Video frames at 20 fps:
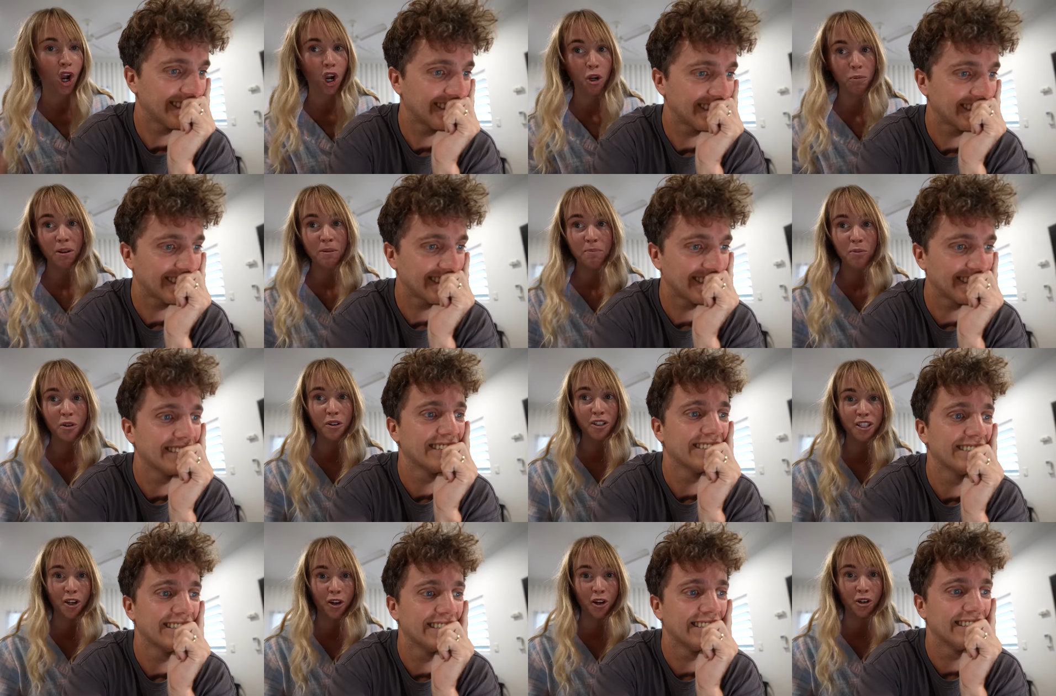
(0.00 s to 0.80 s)
Speaker 1: hoping
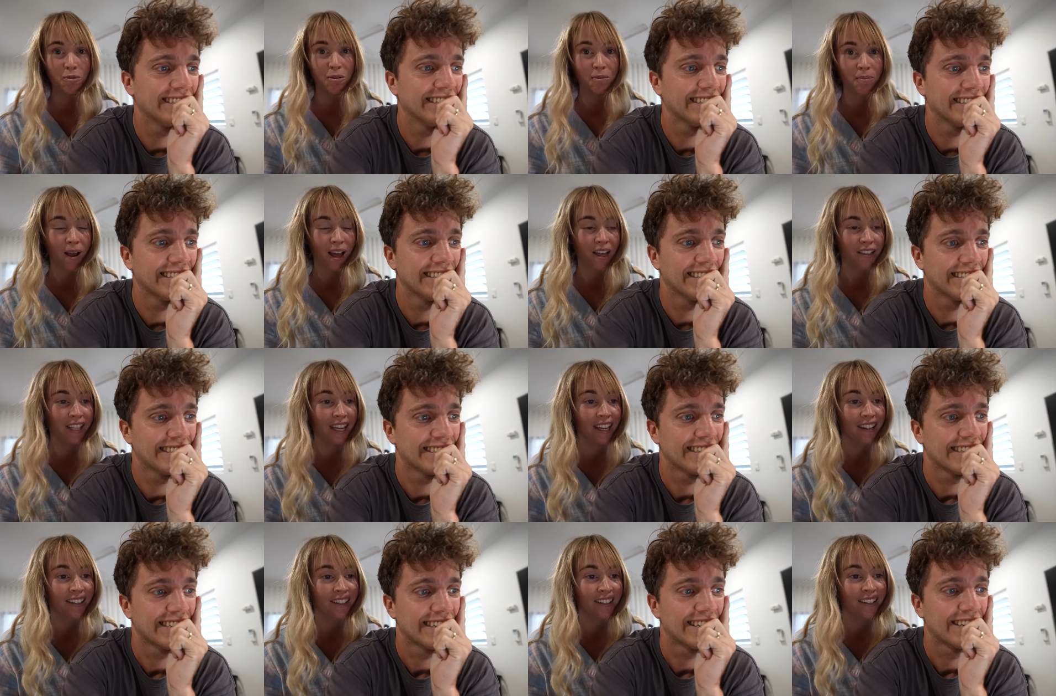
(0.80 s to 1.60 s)
borders are open by
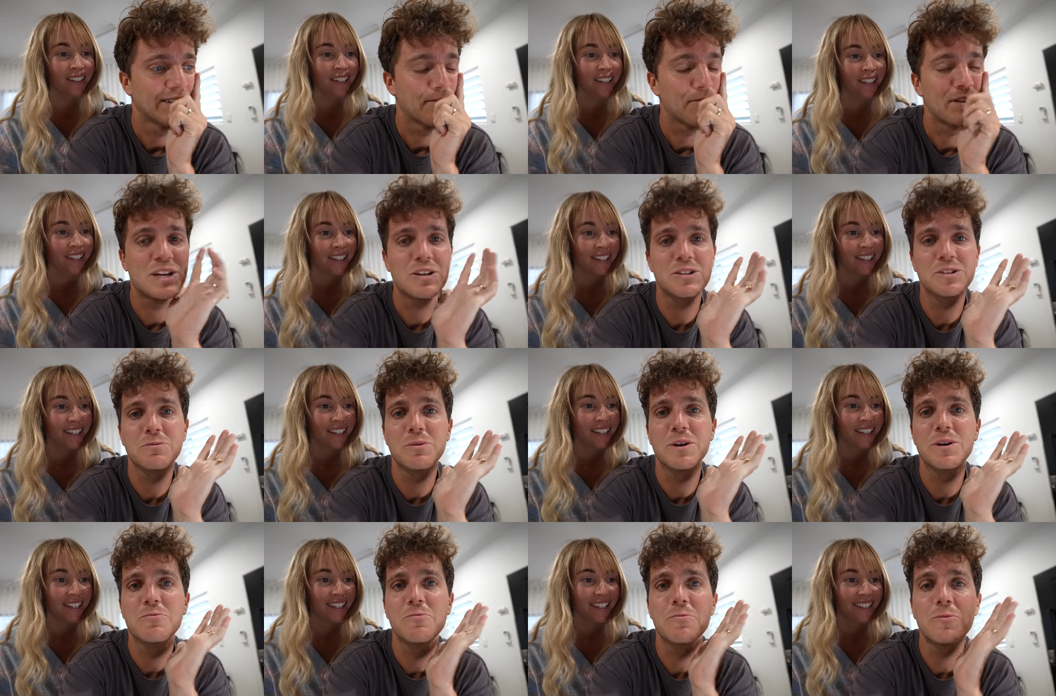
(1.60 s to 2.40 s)
then.
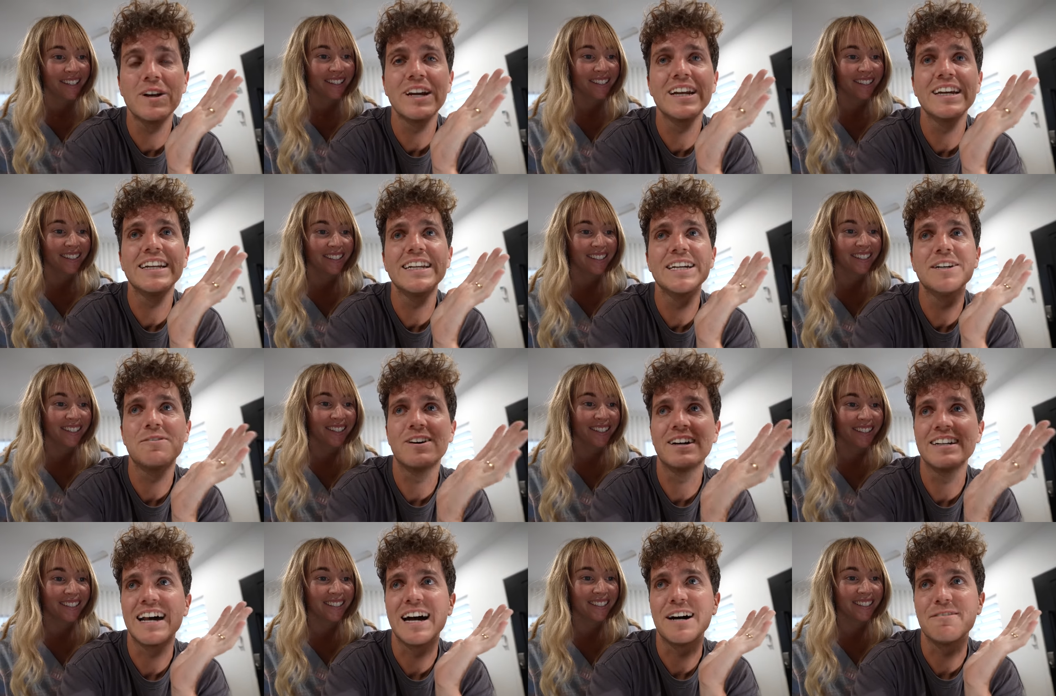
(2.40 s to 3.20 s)
Speaker 2: Because we really
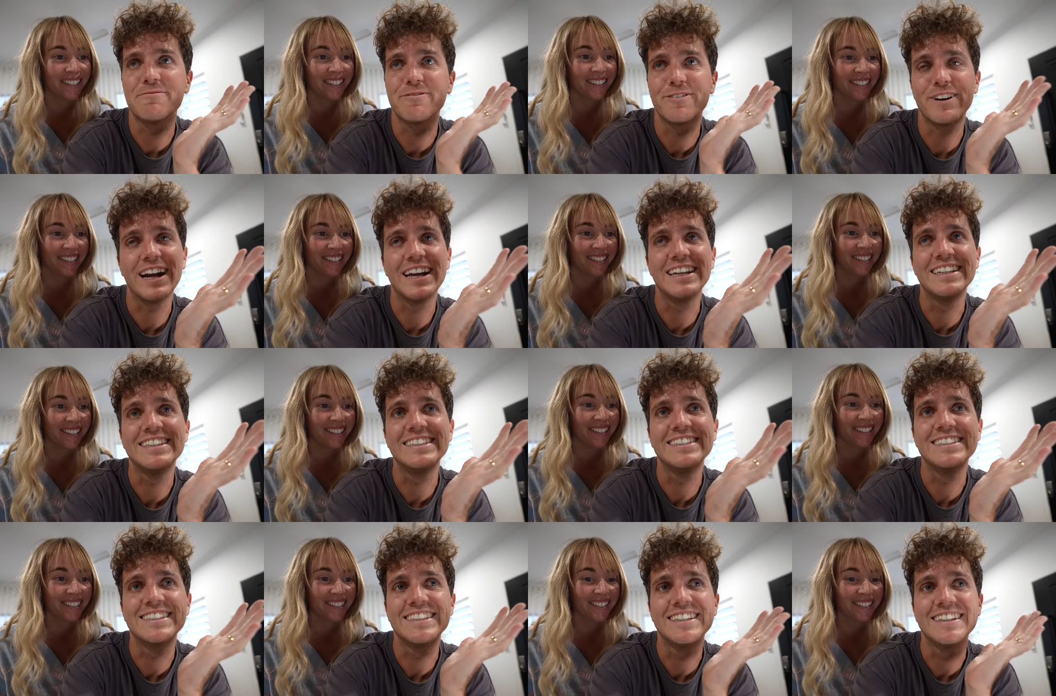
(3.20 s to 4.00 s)
want our
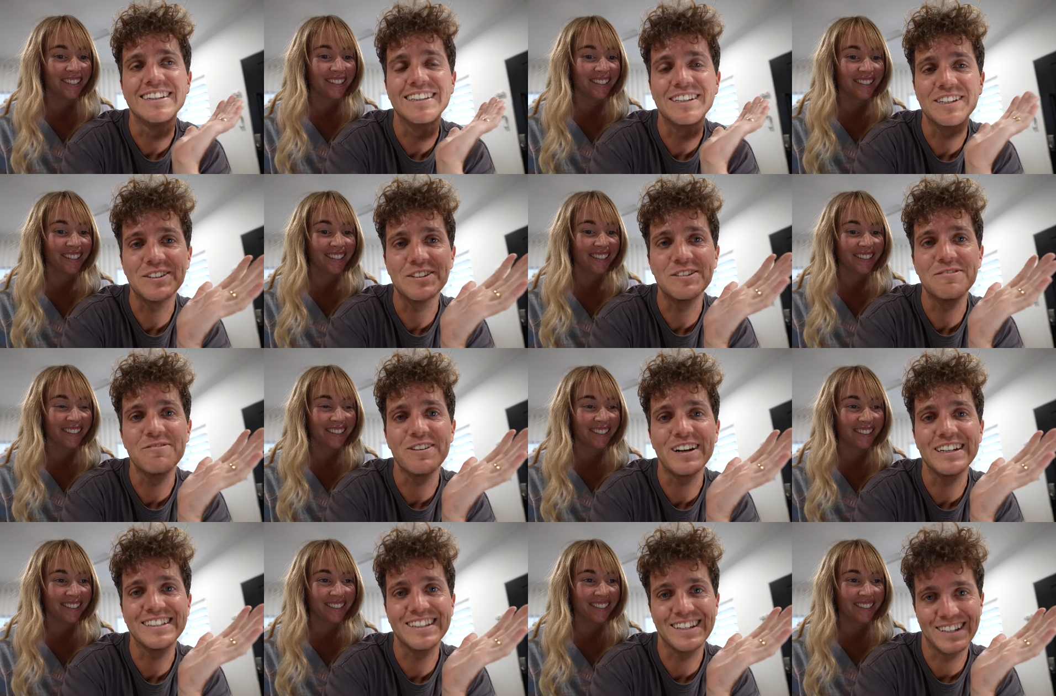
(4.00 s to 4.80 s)
friends, the Good
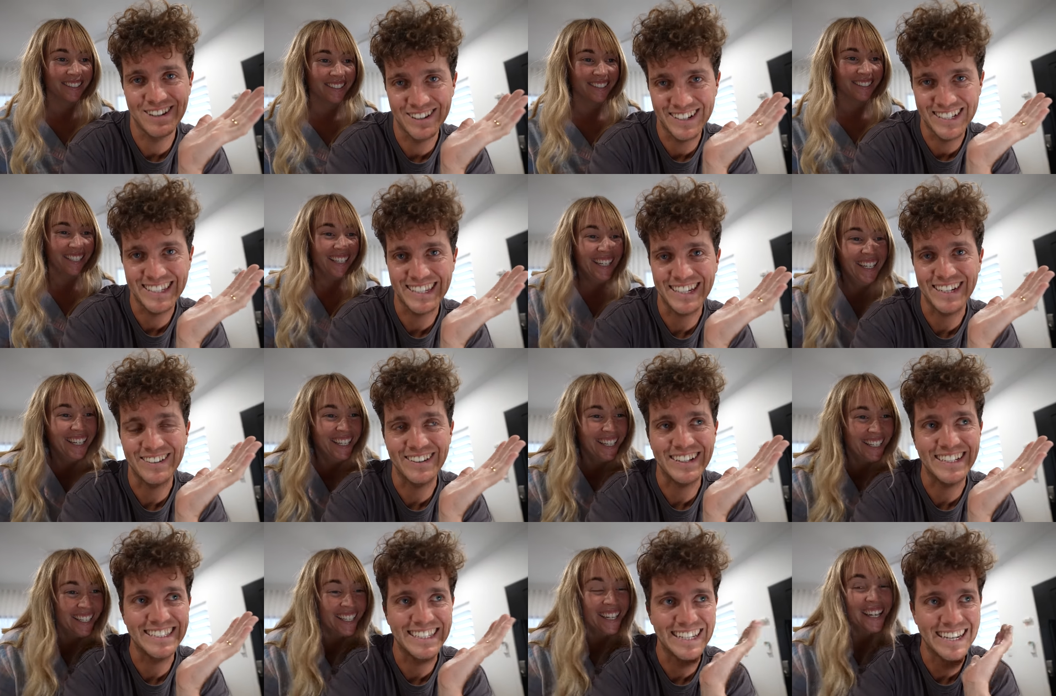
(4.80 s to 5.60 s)
Friends, the Good
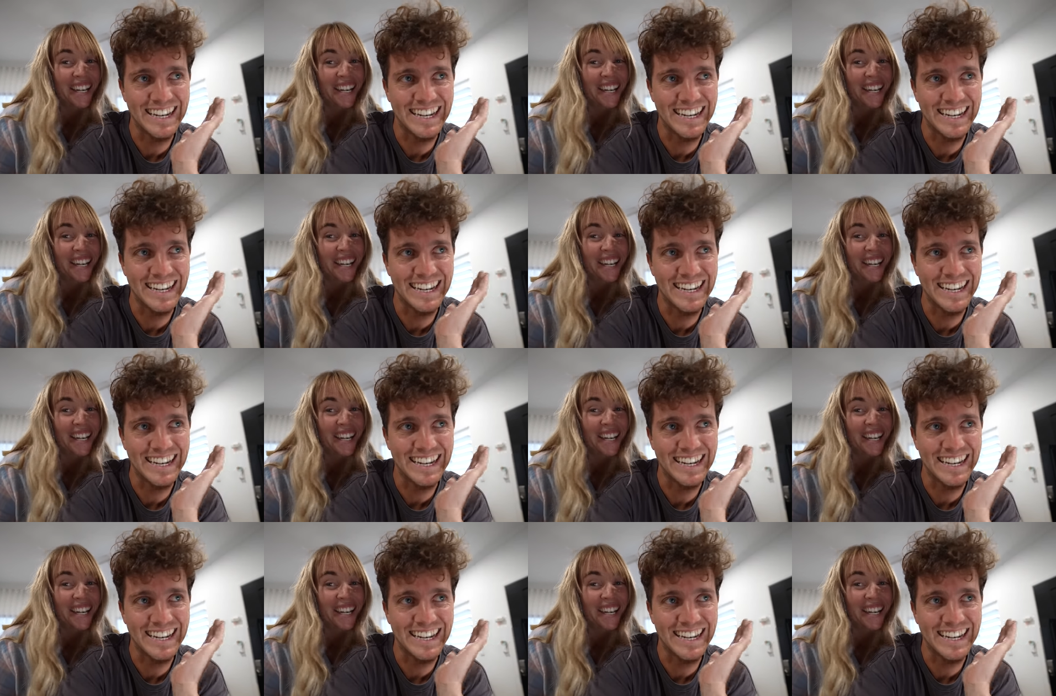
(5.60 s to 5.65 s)
series